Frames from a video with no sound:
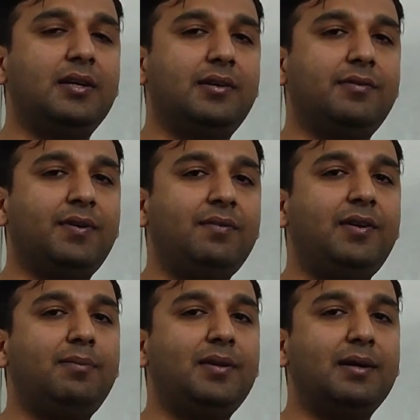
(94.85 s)
One
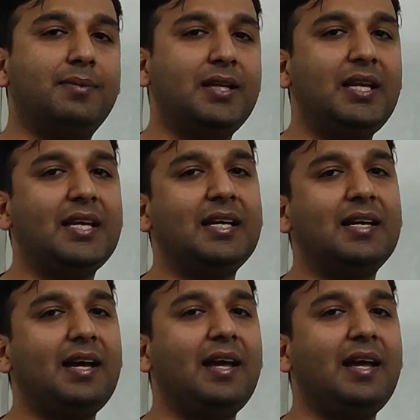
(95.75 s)
will be the mother liquor